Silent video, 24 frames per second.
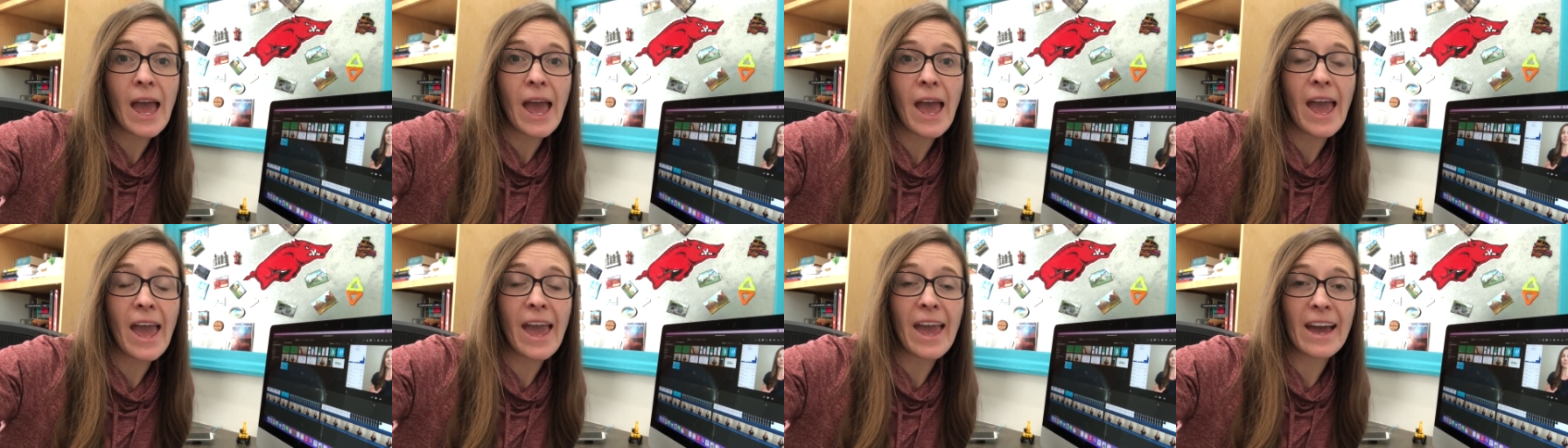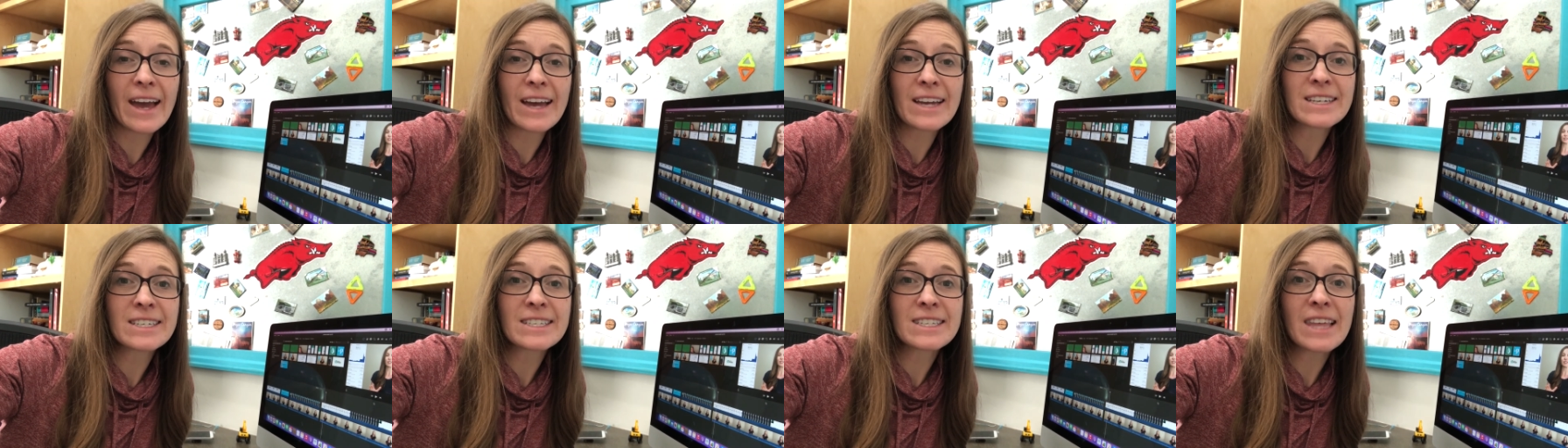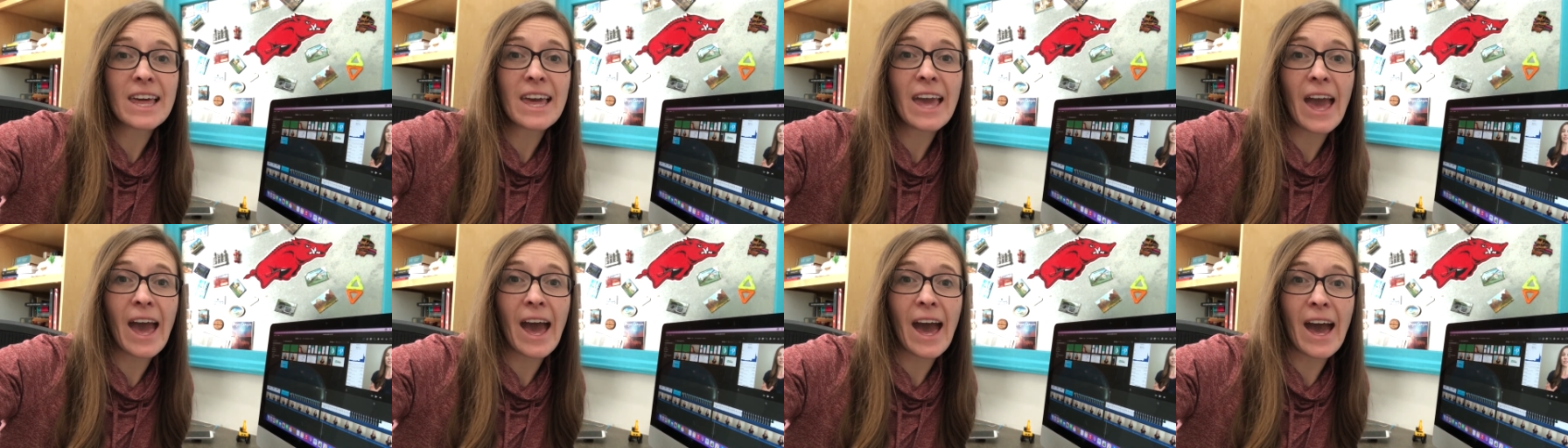and they
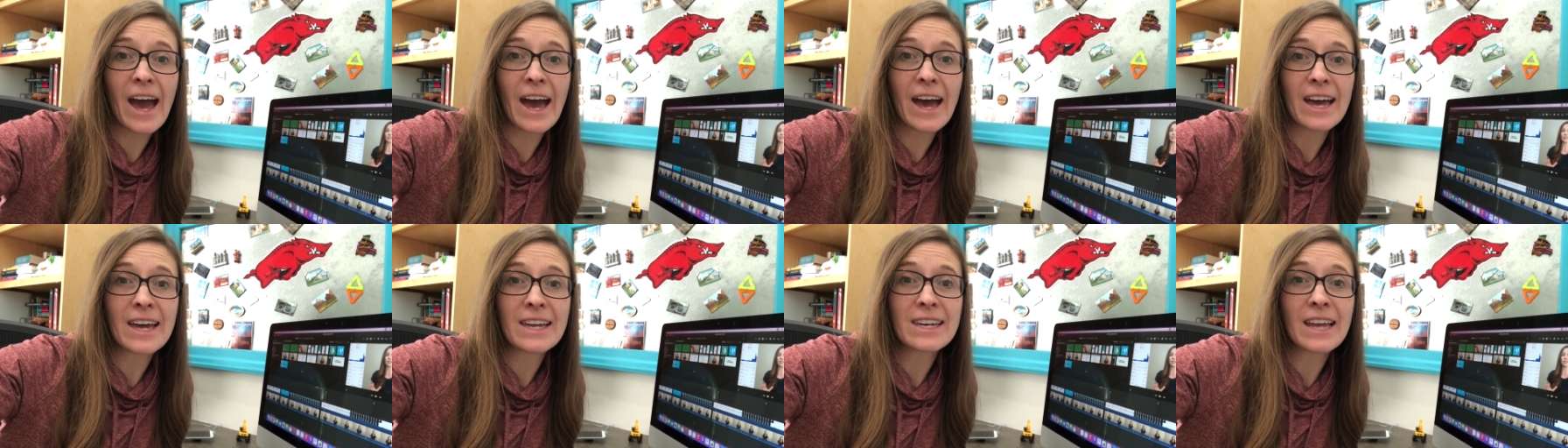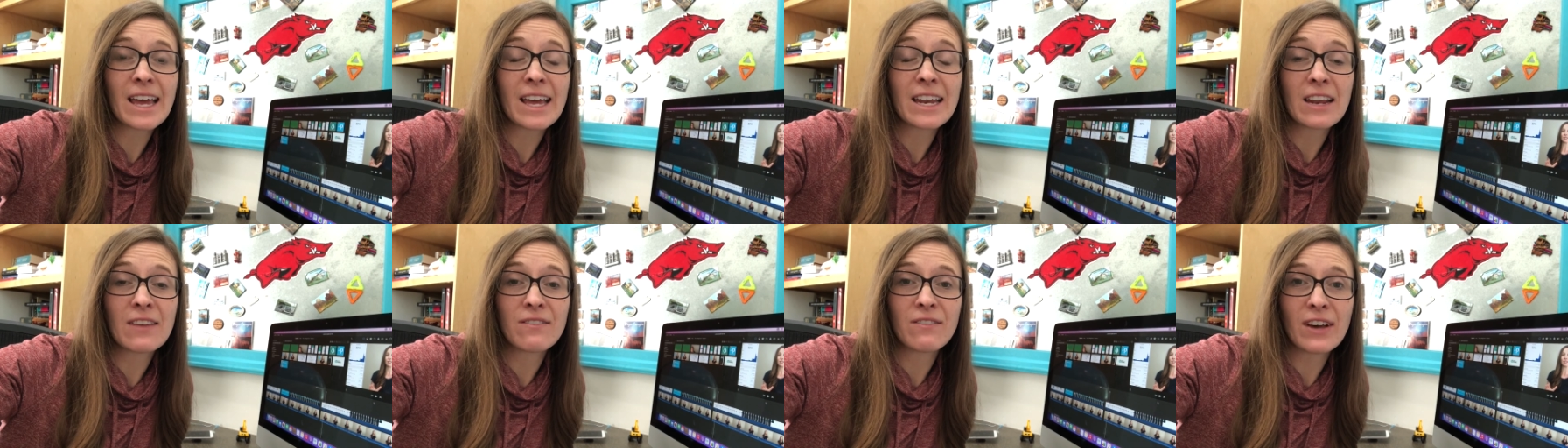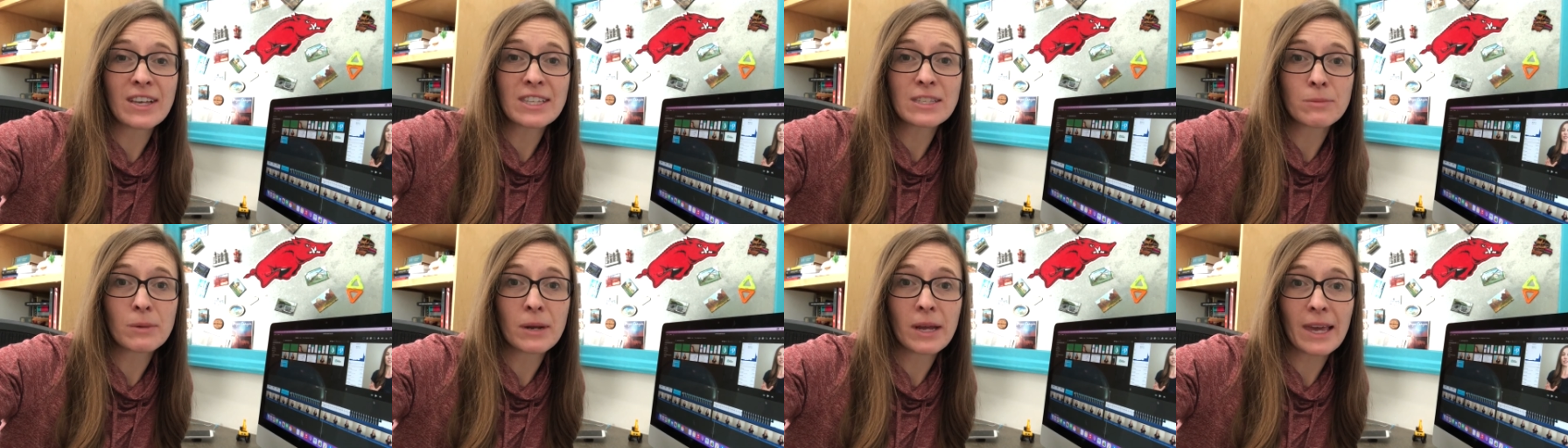add an
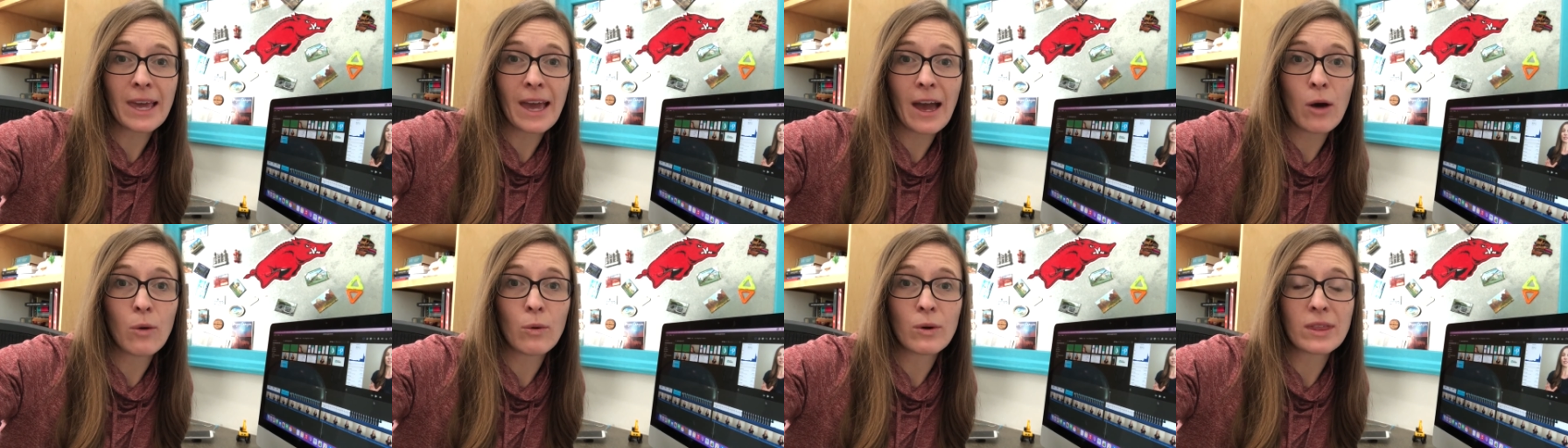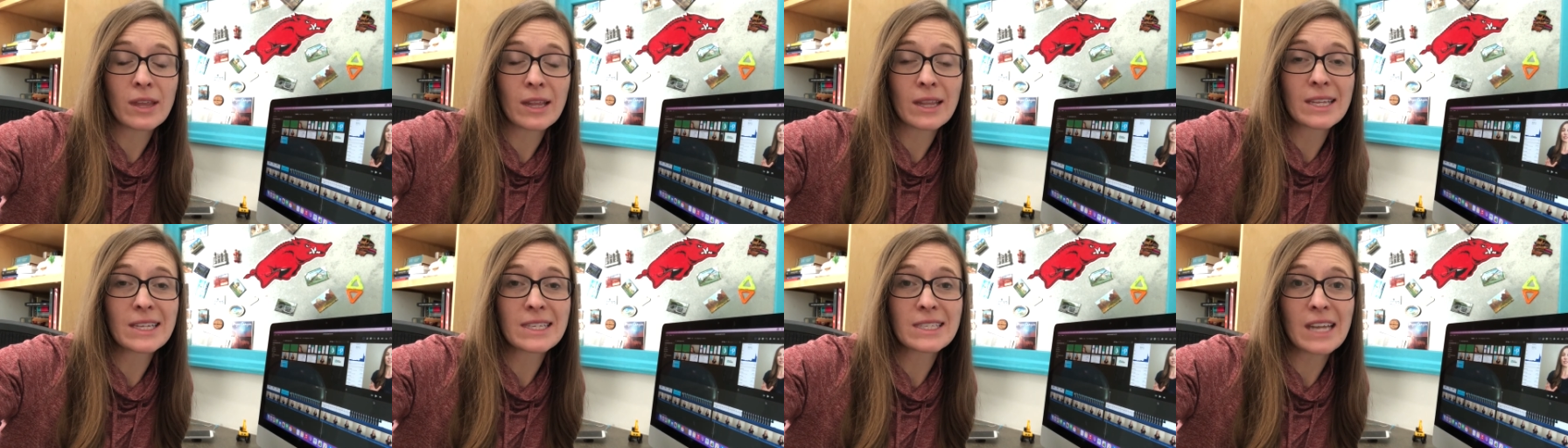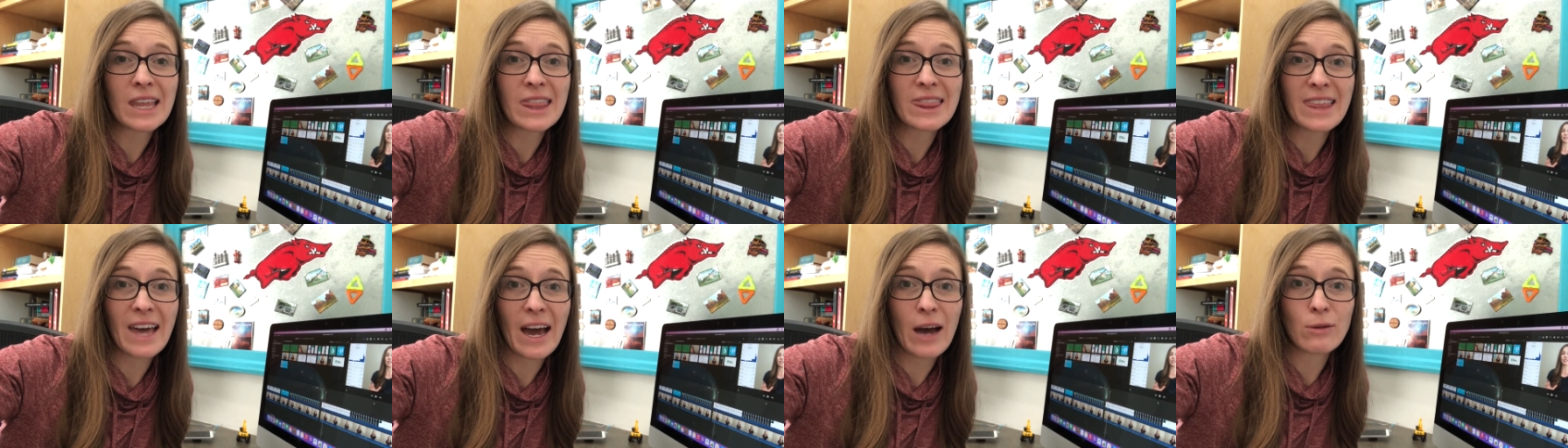investment account with at least
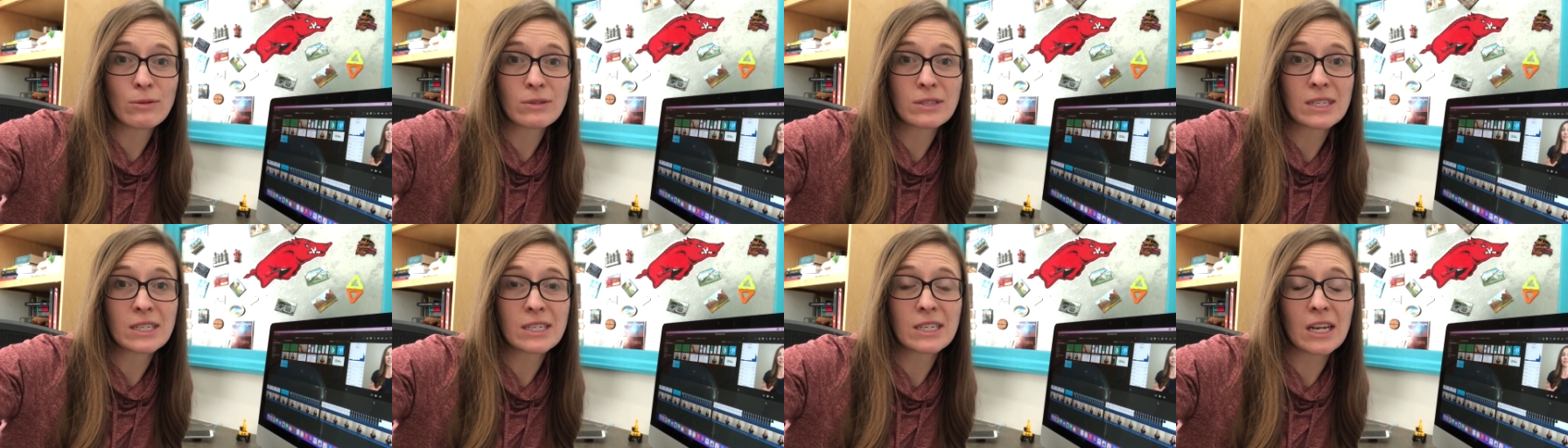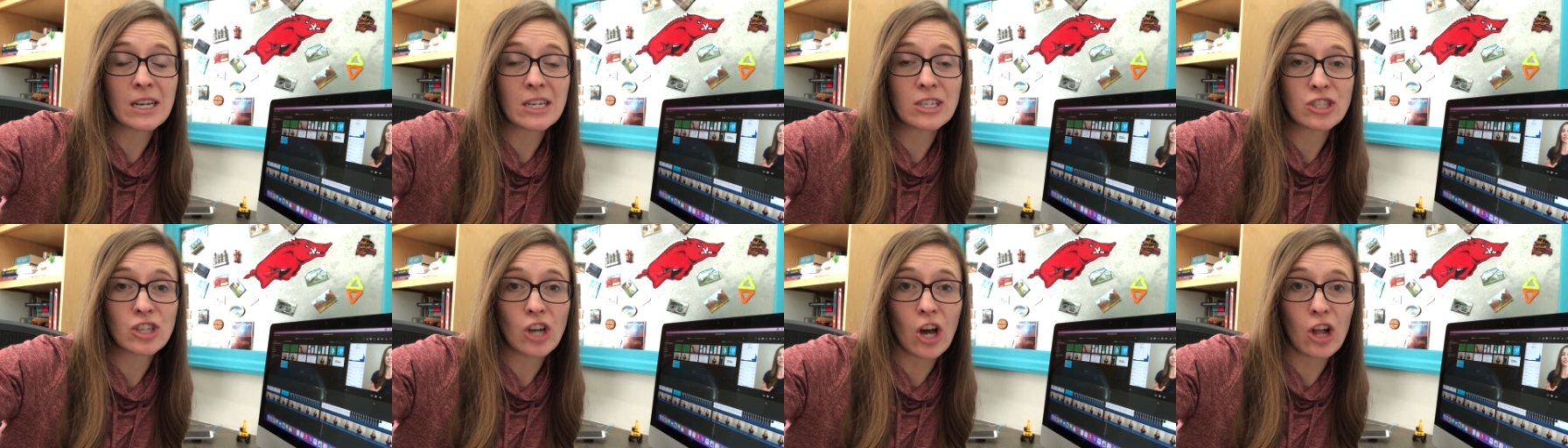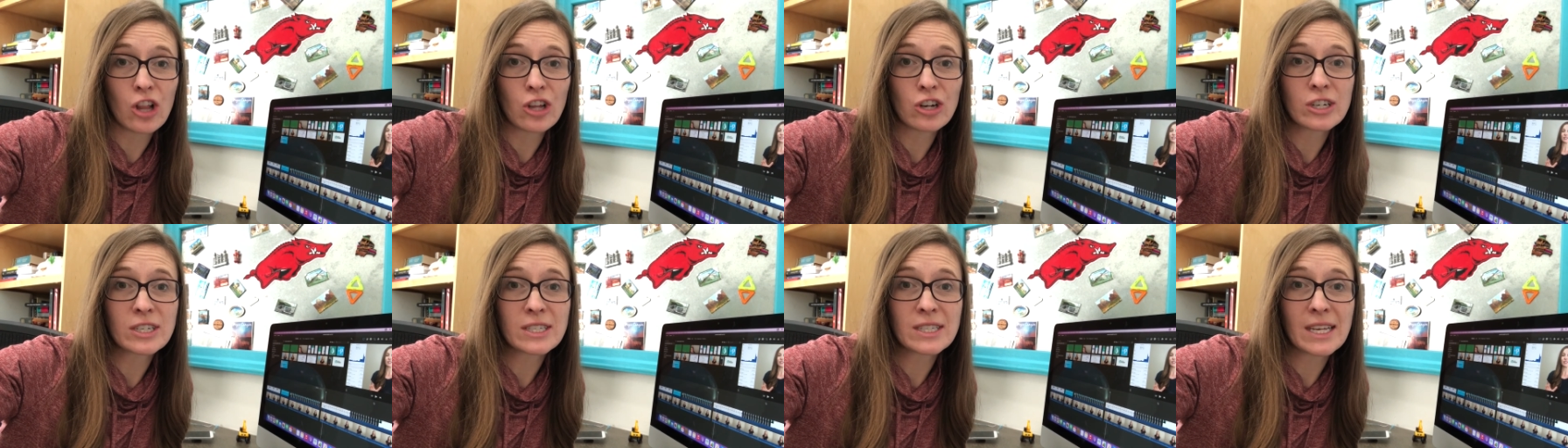
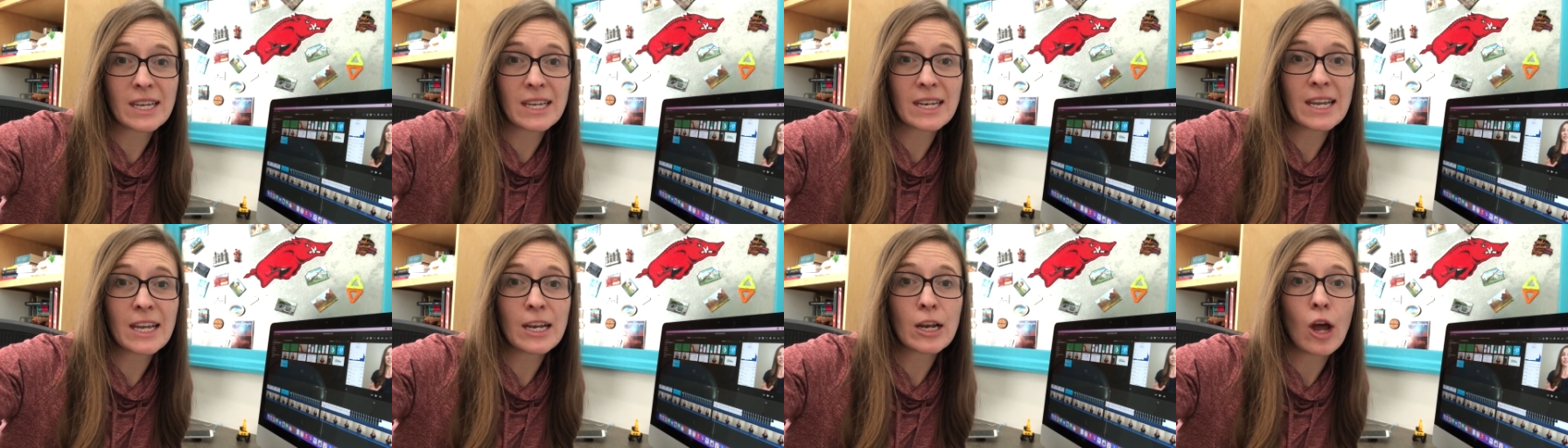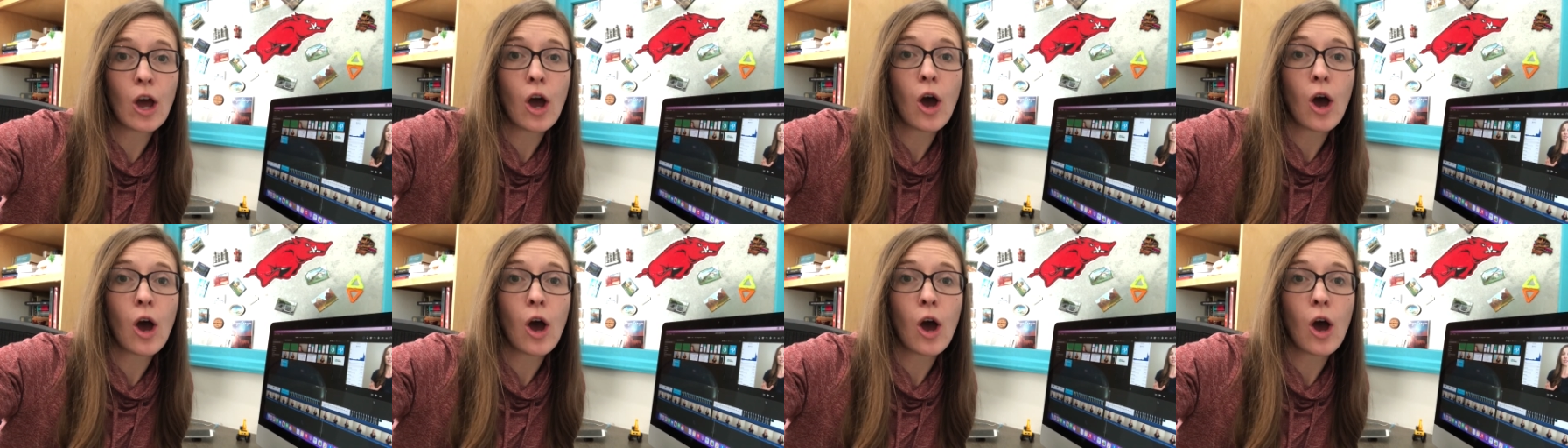$1,000 in it,